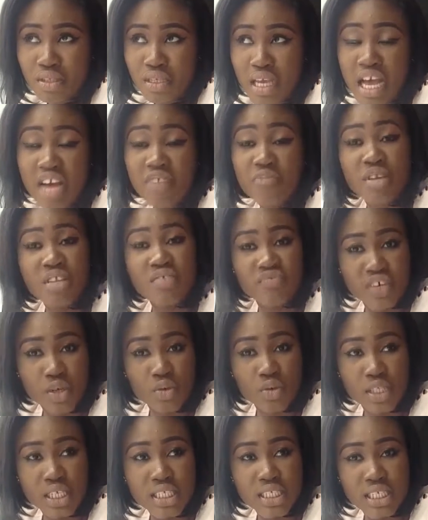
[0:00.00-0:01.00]
have been
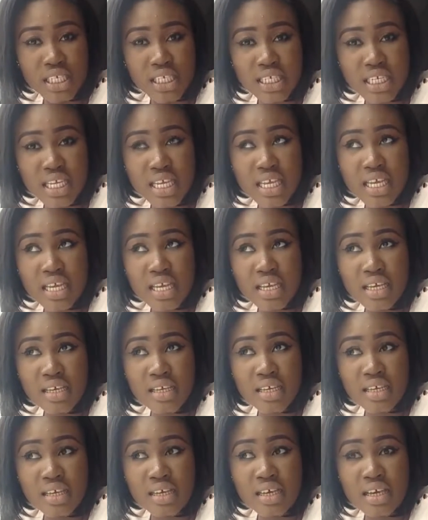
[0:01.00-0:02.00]
violated
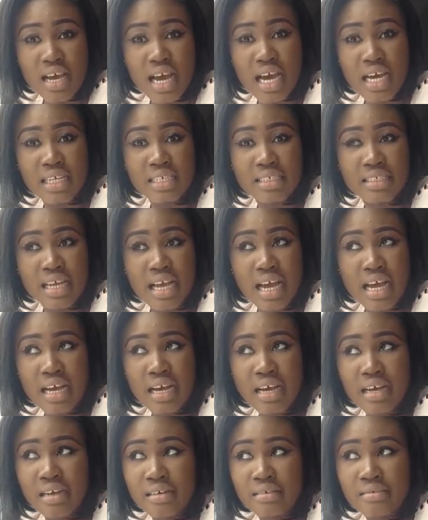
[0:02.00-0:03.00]
and
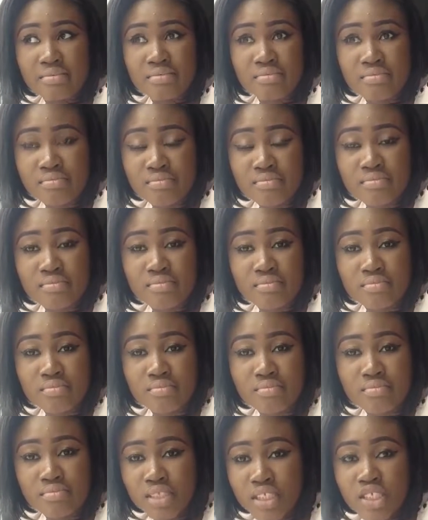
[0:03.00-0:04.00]
are
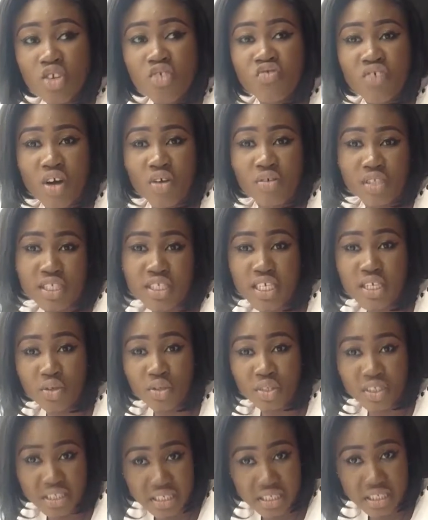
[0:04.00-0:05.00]
still violated
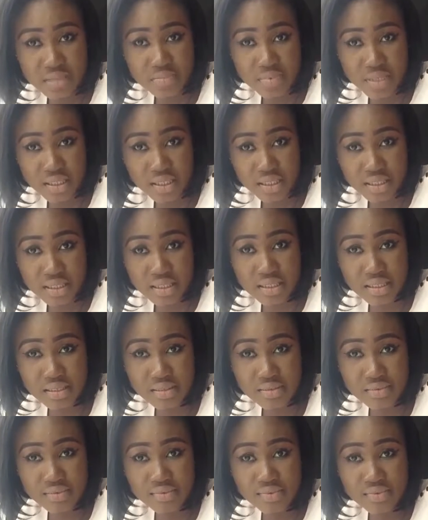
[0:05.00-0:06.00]
on a daily basis.
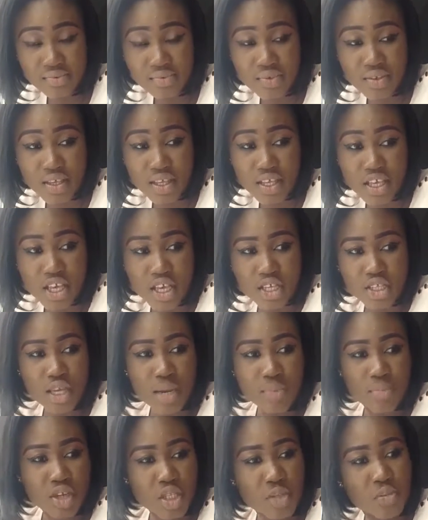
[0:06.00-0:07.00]
So
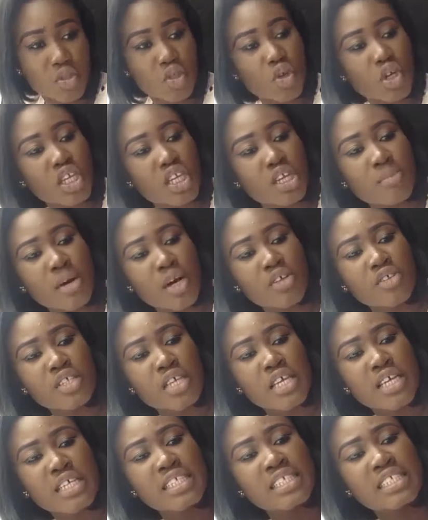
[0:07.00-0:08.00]
I'm going to be talking about
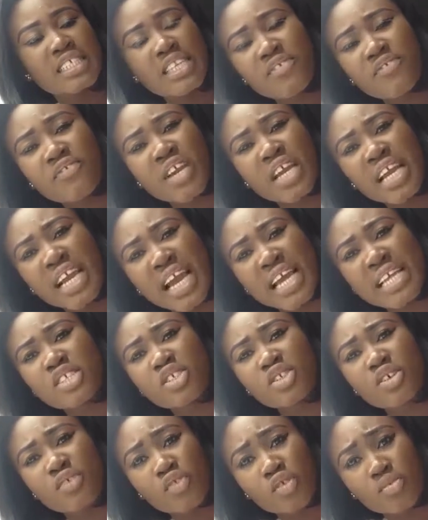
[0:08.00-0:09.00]
the different
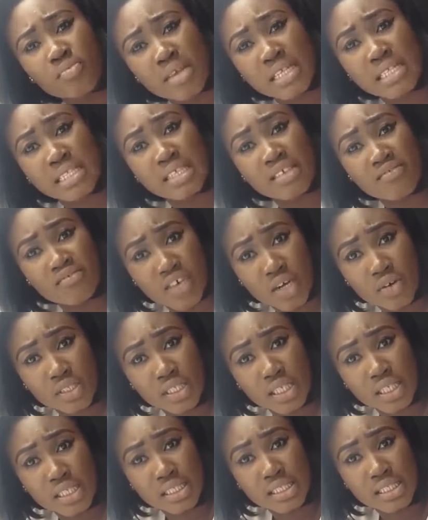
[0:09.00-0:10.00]
kinds of domestic
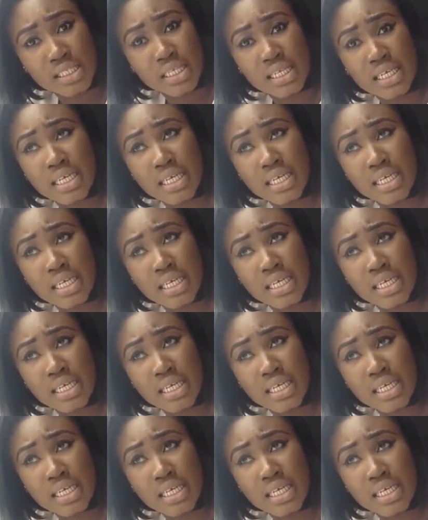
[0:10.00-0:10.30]
violence,